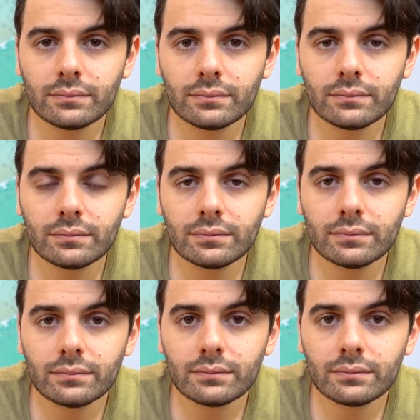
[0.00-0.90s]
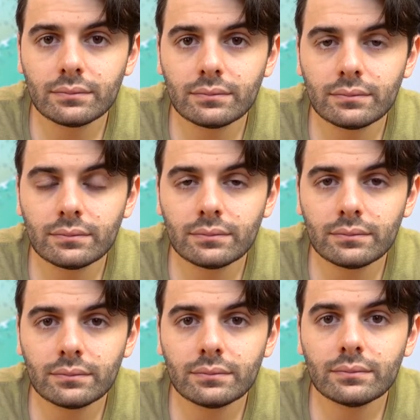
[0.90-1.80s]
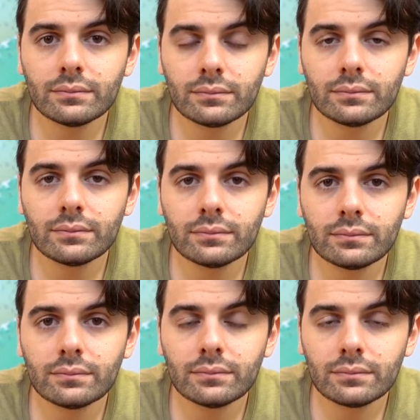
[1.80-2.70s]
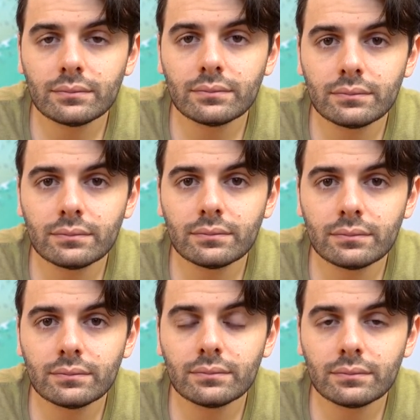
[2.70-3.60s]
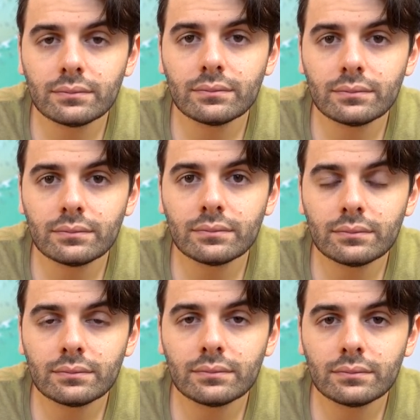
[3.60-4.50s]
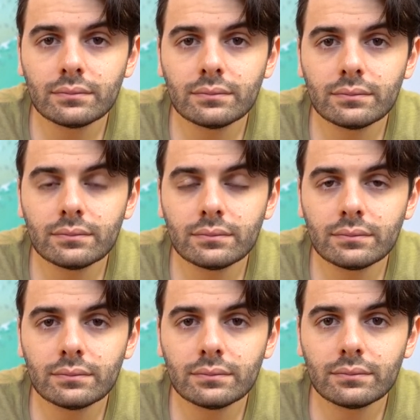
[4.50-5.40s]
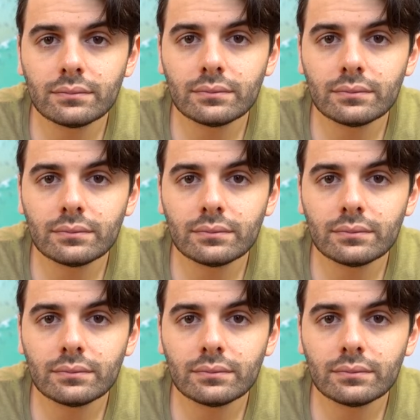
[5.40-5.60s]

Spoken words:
No words are spoken by the person on screen.